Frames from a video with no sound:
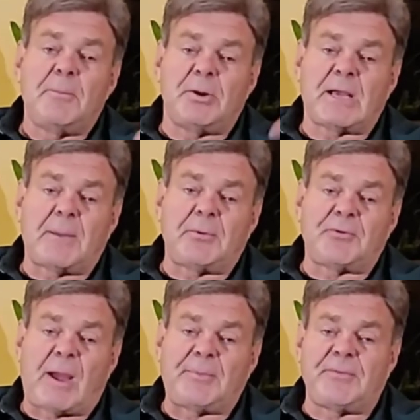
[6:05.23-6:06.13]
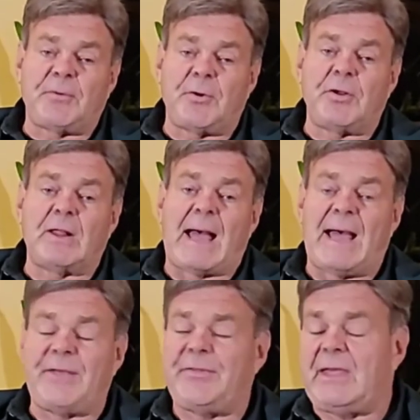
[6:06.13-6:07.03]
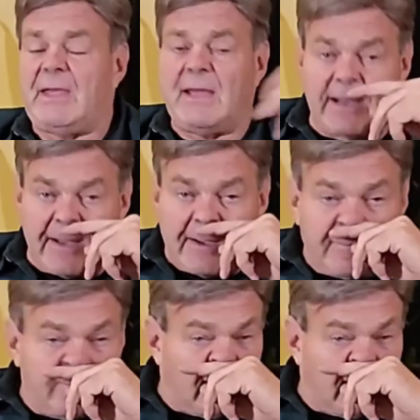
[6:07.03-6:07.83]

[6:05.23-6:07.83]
put a couple drops of oil on the uh,